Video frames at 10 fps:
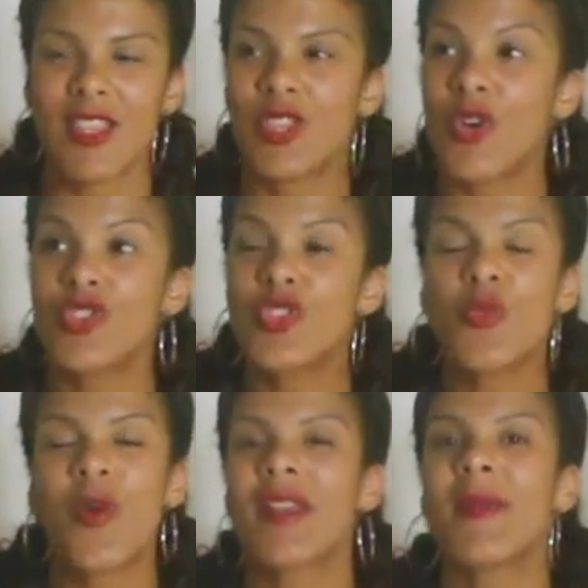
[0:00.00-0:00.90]
Don't you
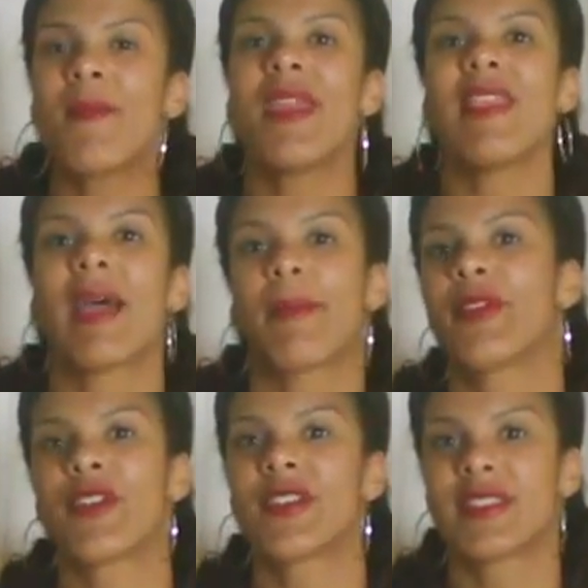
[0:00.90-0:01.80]
want to be that
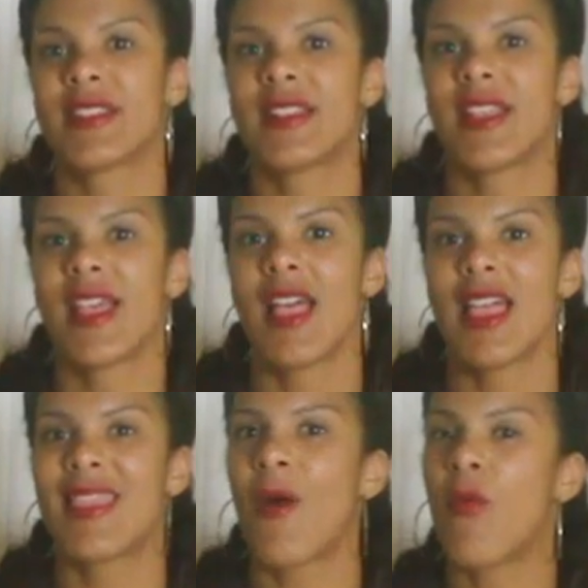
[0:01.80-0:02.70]
person
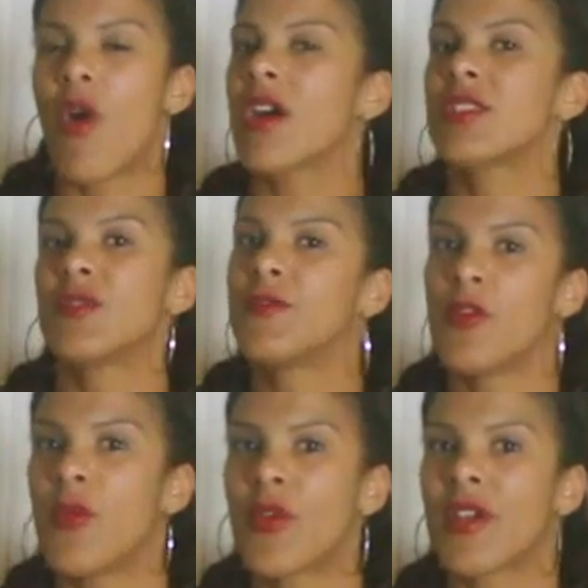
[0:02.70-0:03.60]
that walks
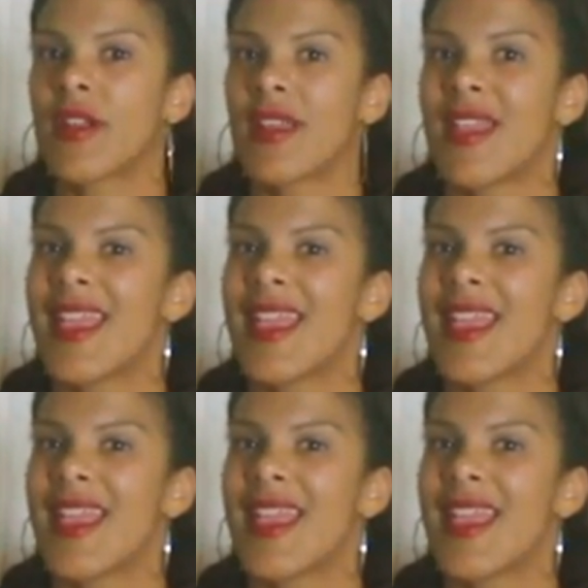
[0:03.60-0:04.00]
forward